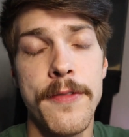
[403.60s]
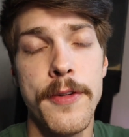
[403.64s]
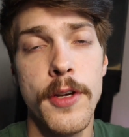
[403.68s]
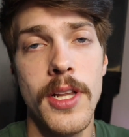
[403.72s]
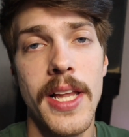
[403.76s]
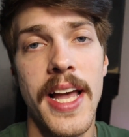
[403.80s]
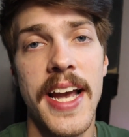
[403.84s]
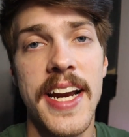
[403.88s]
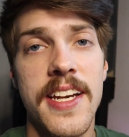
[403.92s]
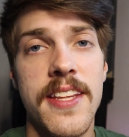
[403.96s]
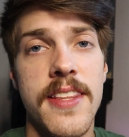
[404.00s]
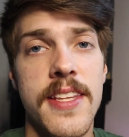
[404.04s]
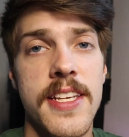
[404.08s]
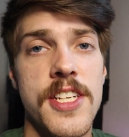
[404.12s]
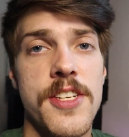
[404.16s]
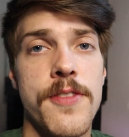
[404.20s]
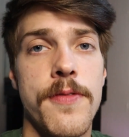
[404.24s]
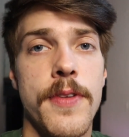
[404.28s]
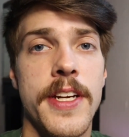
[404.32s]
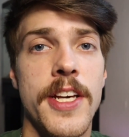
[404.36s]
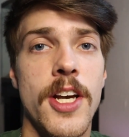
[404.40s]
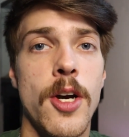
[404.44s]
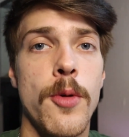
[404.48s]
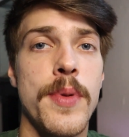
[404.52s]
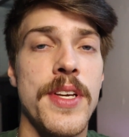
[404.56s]
if you liked this
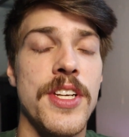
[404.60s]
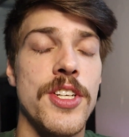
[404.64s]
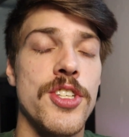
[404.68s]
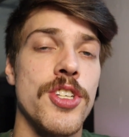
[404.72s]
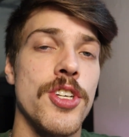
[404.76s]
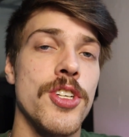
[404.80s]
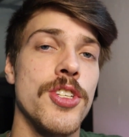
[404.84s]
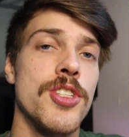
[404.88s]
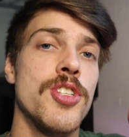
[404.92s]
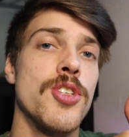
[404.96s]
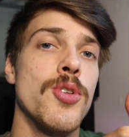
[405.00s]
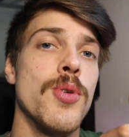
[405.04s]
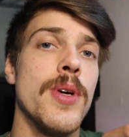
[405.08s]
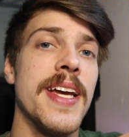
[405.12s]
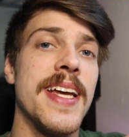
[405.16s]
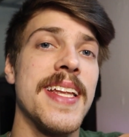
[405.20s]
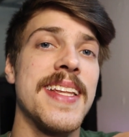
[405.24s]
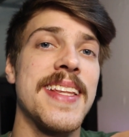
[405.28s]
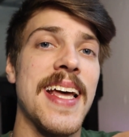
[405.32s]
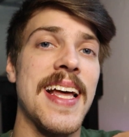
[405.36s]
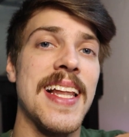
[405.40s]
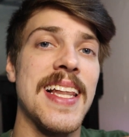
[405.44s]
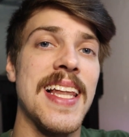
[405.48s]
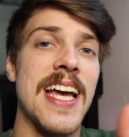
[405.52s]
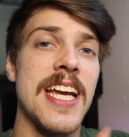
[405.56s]
video, be sure to
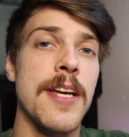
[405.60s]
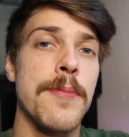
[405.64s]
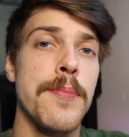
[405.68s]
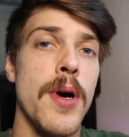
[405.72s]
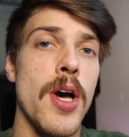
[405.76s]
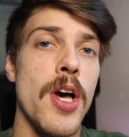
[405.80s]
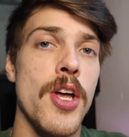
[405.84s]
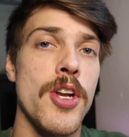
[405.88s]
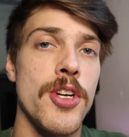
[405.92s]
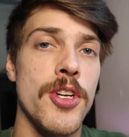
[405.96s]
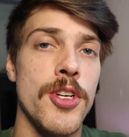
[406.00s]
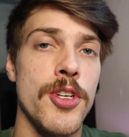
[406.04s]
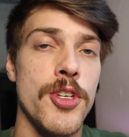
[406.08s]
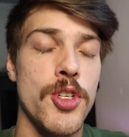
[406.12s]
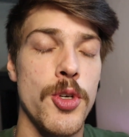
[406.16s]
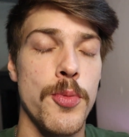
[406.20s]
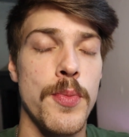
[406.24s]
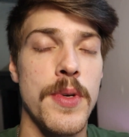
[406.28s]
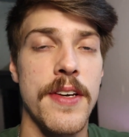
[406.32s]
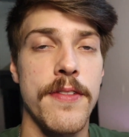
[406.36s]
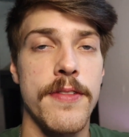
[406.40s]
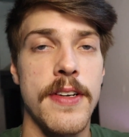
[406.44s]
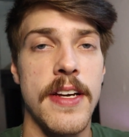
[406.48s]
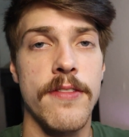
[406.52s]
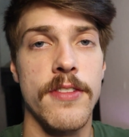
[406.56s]
hit that like button, do
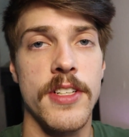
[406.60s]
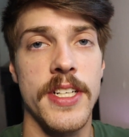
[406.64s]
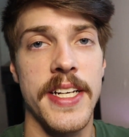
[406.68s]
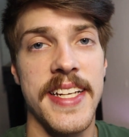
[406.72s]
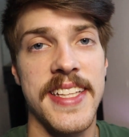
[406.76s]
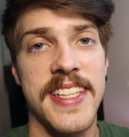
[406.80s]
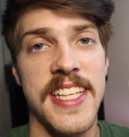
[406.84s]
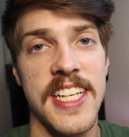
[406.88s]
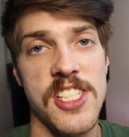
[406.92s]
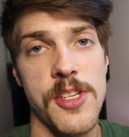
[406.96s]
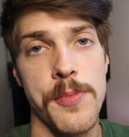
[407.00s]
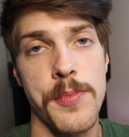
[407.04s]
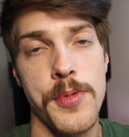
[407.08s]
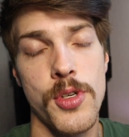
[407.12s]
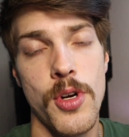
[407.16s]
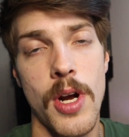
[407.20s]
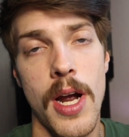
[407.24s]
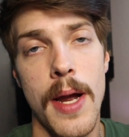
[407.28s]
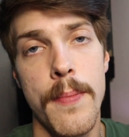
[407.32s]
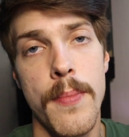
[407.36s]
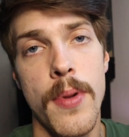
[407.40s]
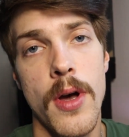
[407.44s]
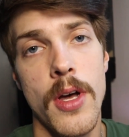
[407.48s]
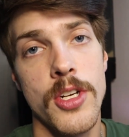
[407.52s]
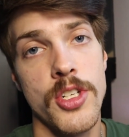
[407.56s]
me a favor and hit that
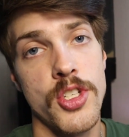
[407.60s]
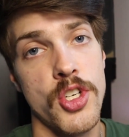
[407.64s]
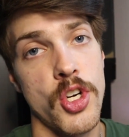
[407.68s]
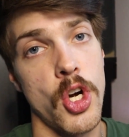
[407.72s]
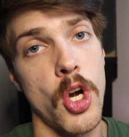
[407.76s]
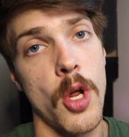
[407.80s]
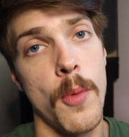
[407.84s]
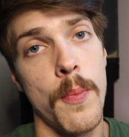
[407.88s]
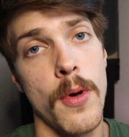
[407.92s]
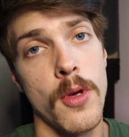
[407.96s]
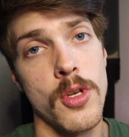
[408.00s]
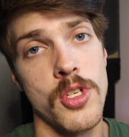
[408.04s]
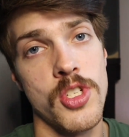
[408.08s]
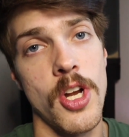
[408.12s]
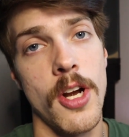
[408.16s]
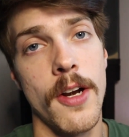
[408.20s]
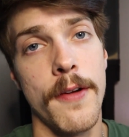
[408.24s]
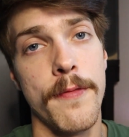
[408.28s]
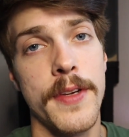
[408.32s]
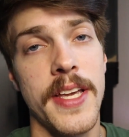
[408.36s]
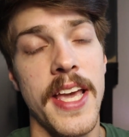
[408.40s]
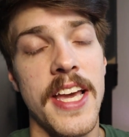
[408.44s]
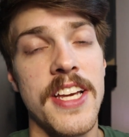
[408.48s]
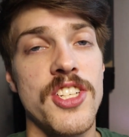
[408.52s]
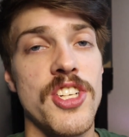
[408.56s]
subscribe button, turn on post
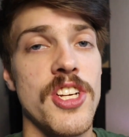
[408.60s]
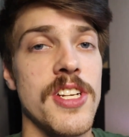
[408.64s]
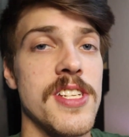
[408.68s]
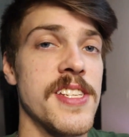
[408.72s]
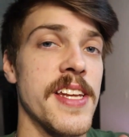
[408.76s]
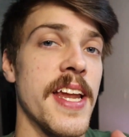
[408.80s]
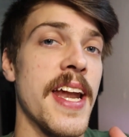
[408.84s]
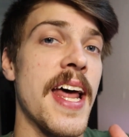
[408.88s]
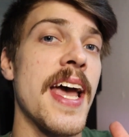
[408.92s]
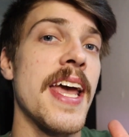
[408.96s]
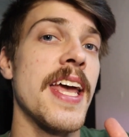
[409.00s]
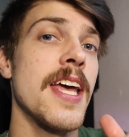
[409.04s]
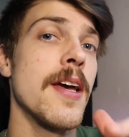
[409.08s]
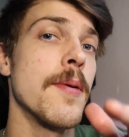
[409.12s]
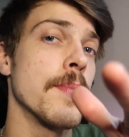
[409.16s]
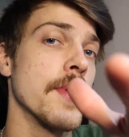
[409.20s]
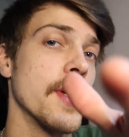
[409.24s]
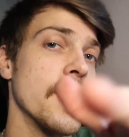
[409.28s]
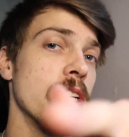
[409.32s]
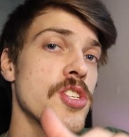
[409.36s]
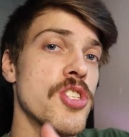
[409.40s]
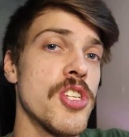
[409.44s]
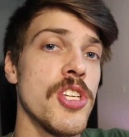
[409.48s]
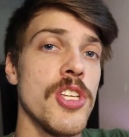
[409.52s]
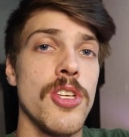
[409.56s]
notifications, and I'm
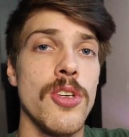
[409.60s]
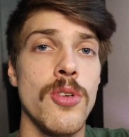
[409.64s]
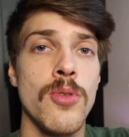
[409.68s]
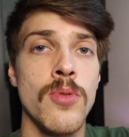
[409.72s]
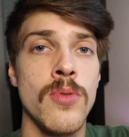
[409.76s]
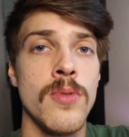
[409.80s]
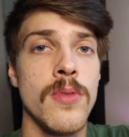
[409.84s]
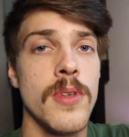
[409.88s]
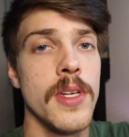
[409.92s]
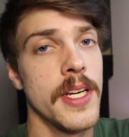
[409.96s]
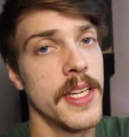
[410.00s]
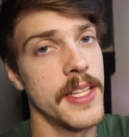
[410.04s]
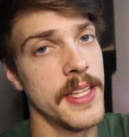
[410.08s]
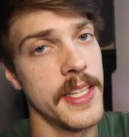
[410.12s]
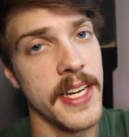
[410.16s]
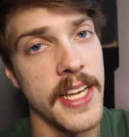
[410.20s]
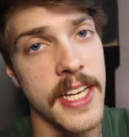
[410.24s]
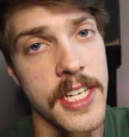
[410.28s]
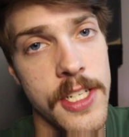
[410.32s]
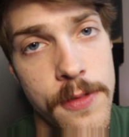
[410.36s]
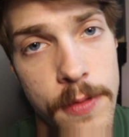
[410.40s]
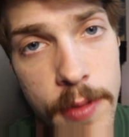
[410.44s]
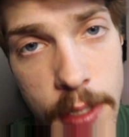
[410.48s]
gonna see you in the next